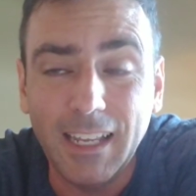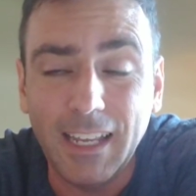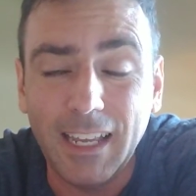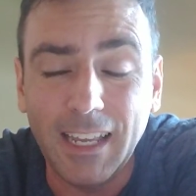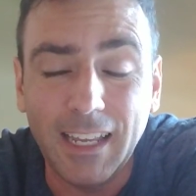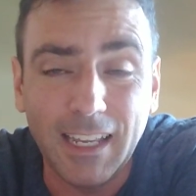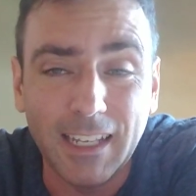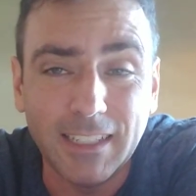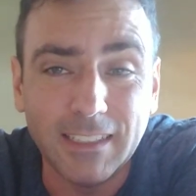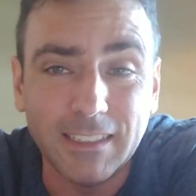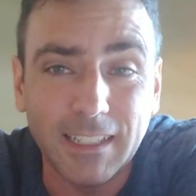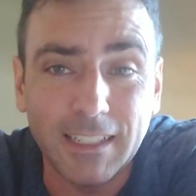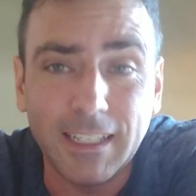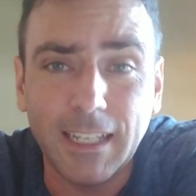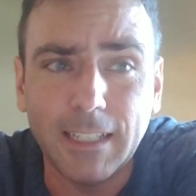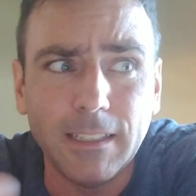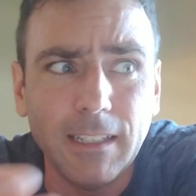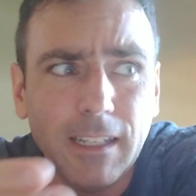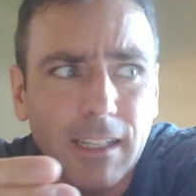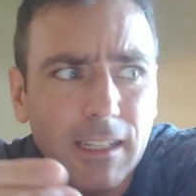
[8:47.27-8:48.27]
And
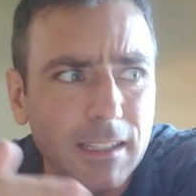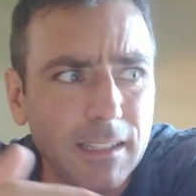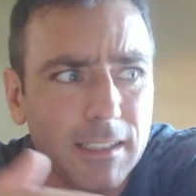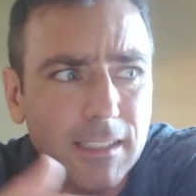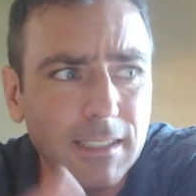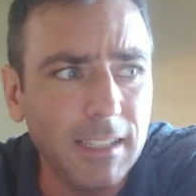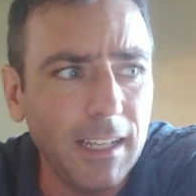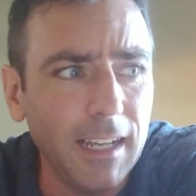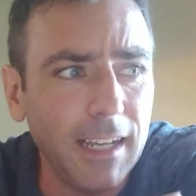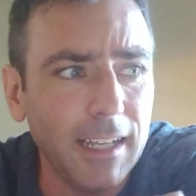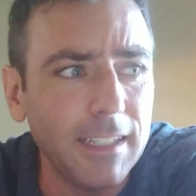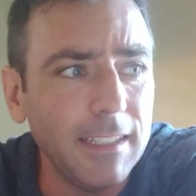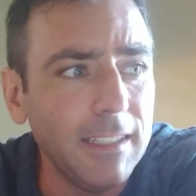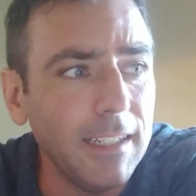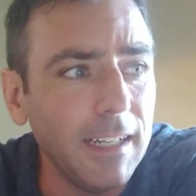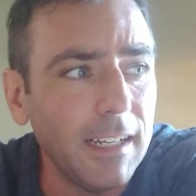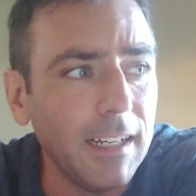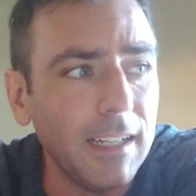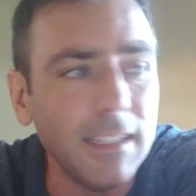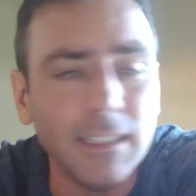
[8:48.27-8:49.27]
again, this
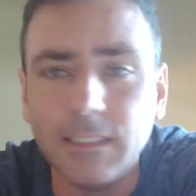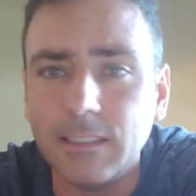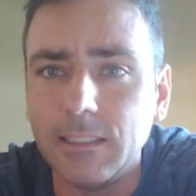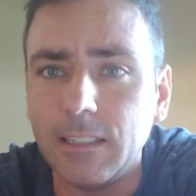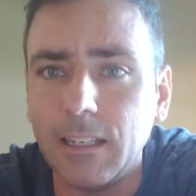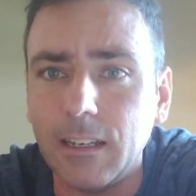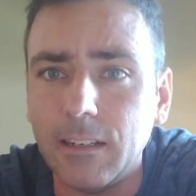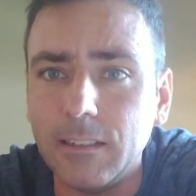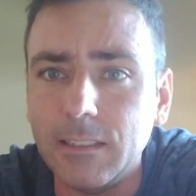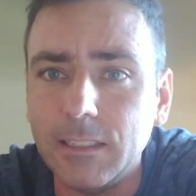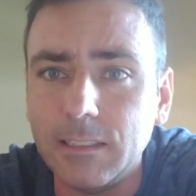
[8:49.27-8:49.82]
guy uh, is uh,